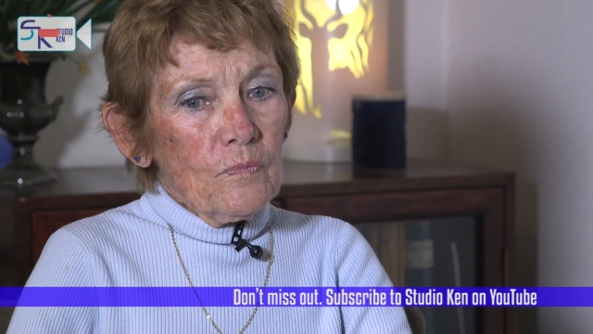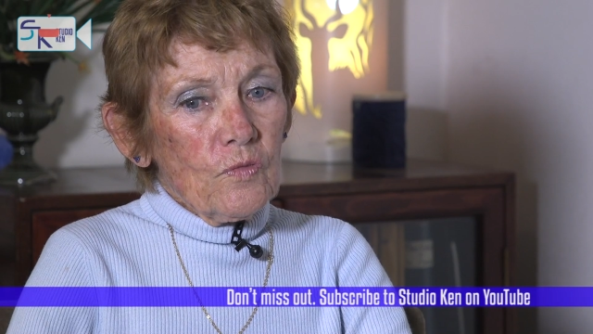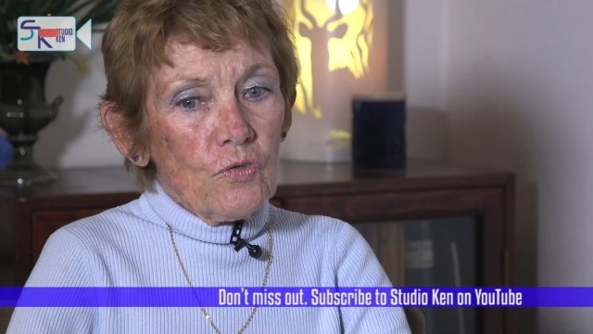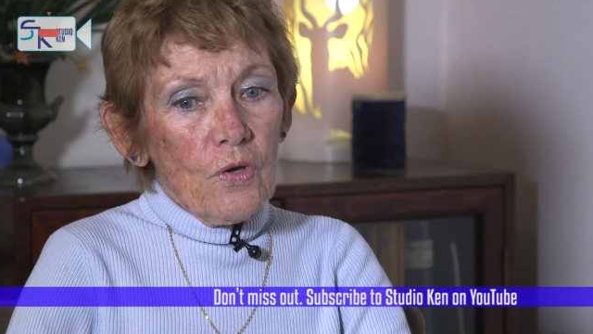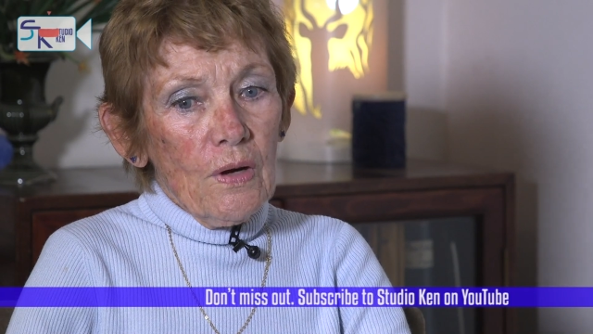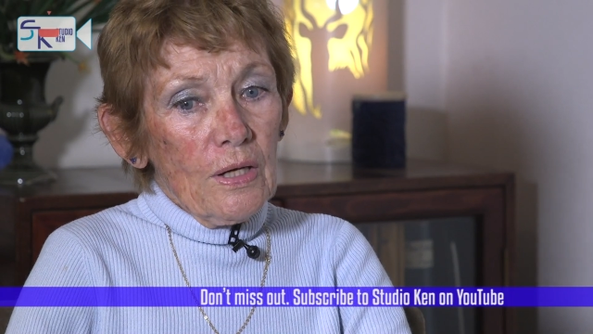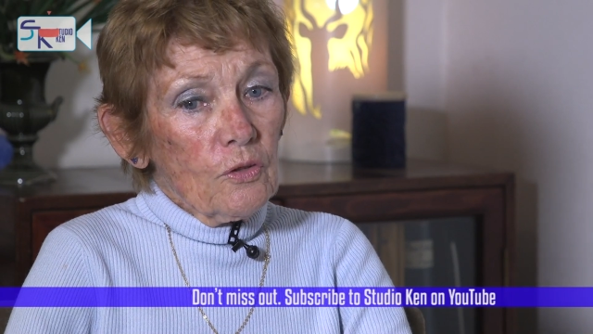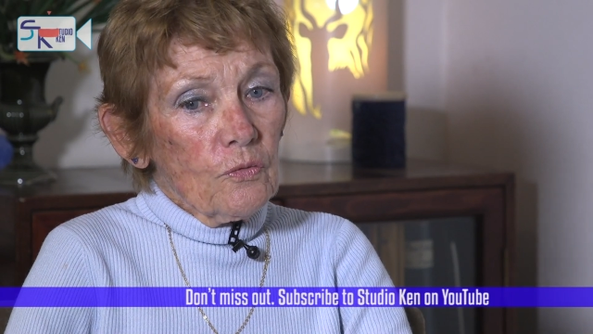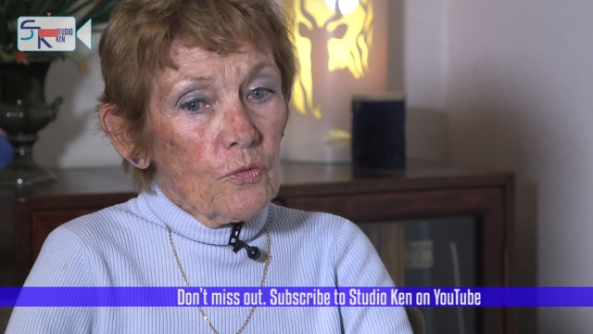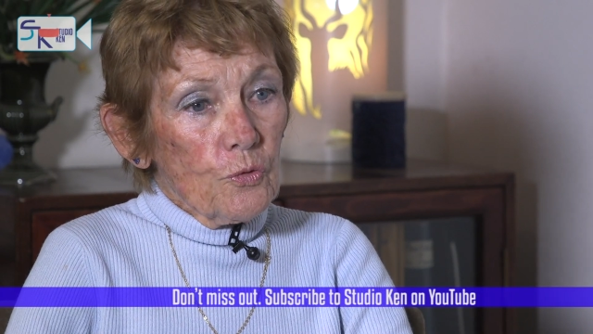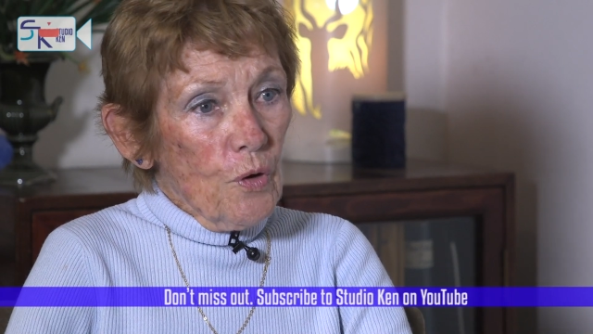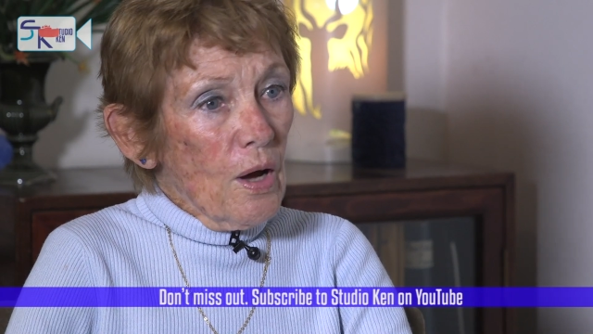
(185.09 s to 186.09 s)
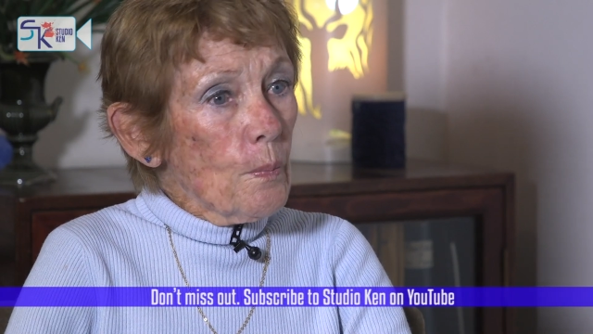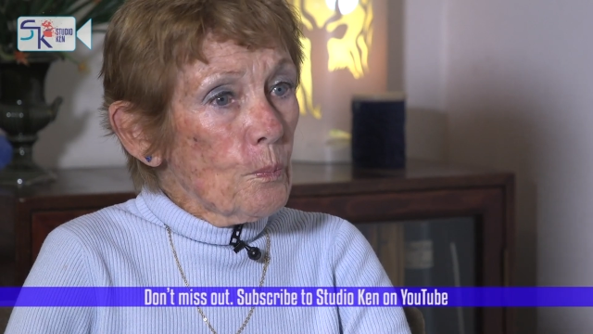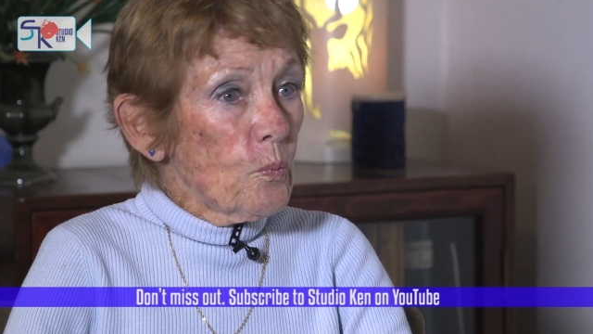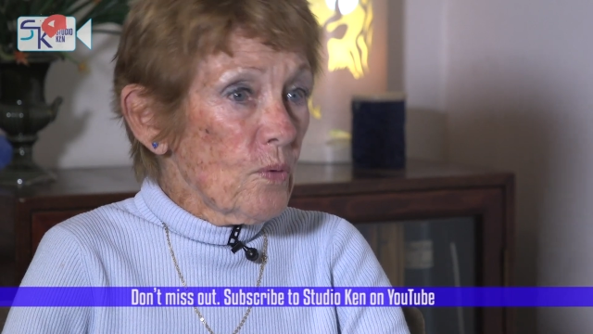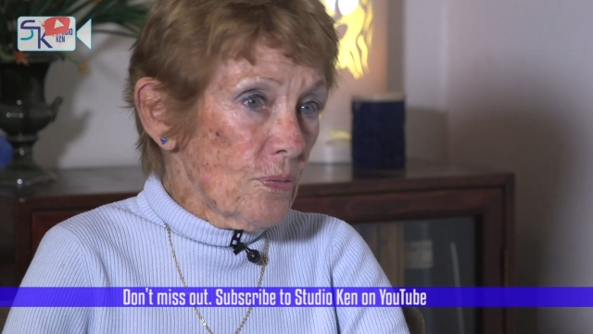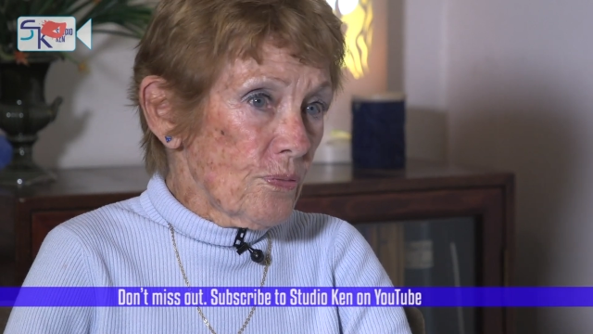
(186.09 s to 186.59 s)
So I grew
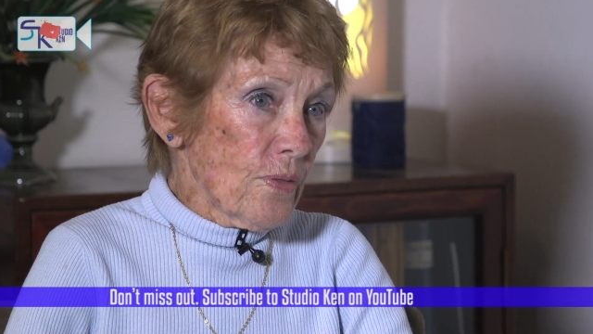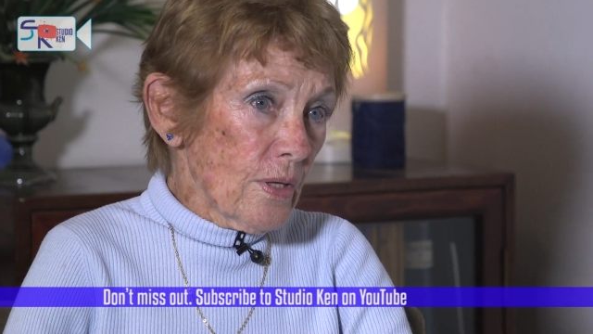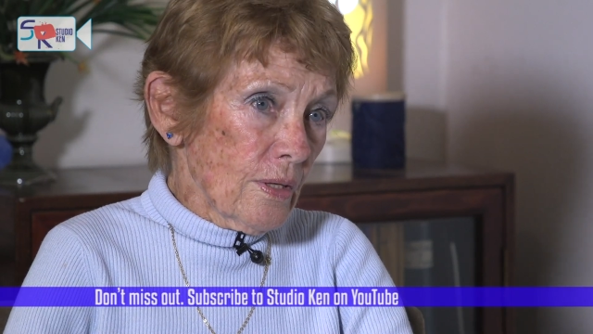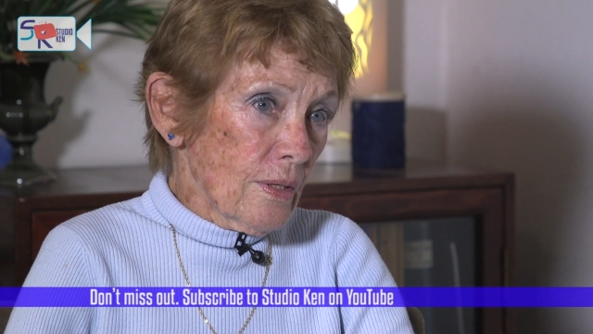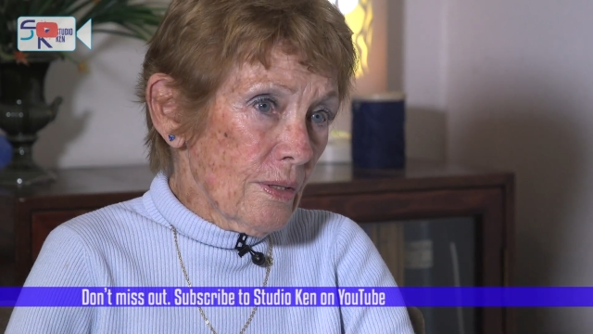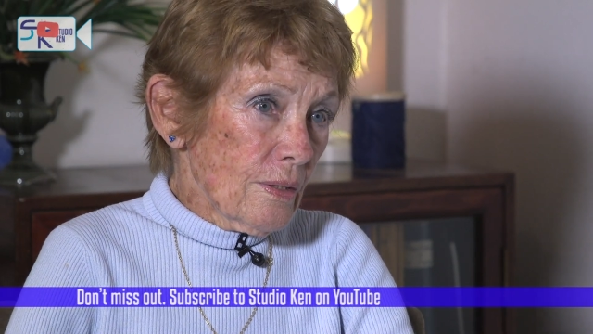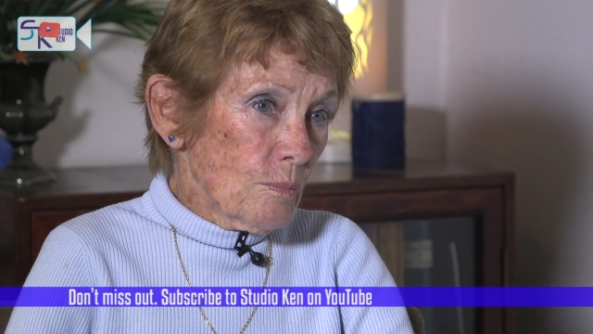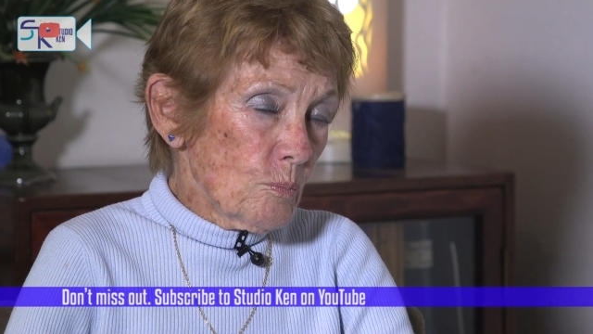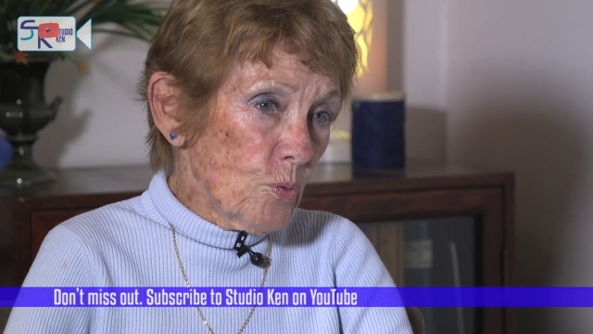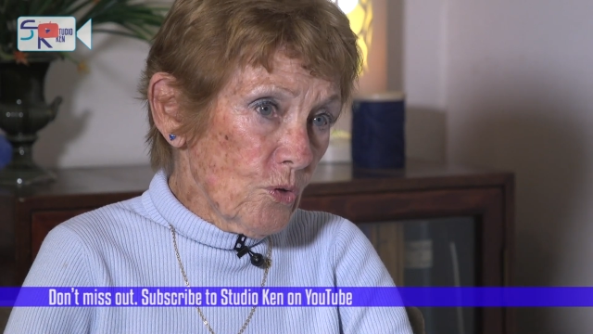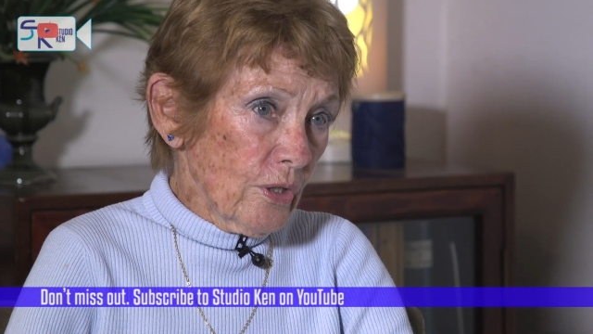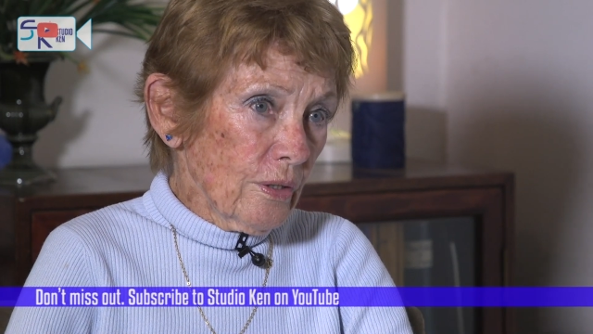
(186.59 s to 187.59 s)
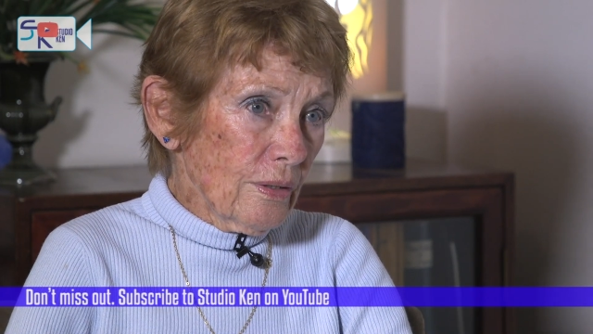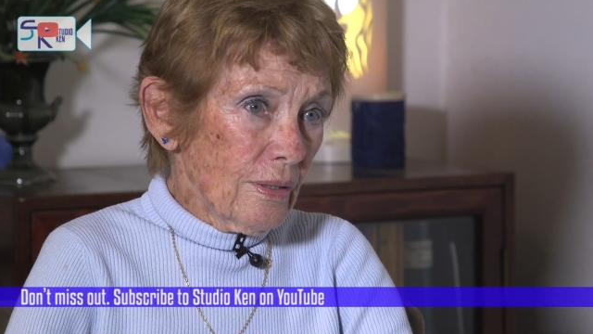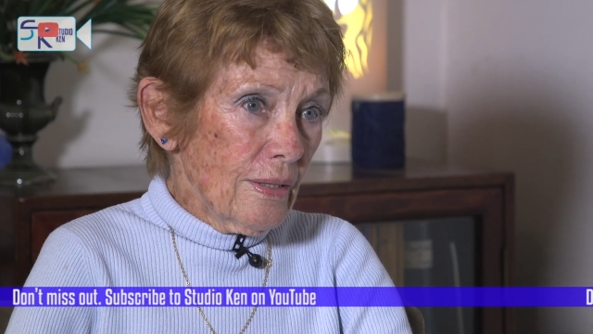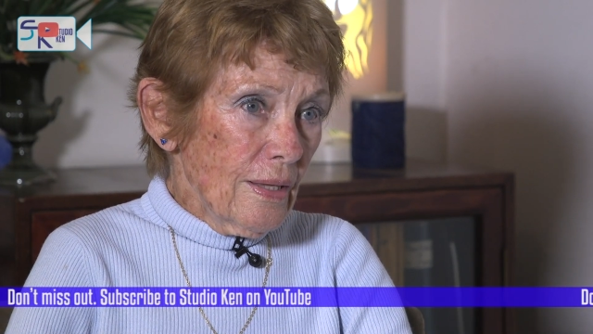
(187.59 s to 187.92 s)
up with the poor,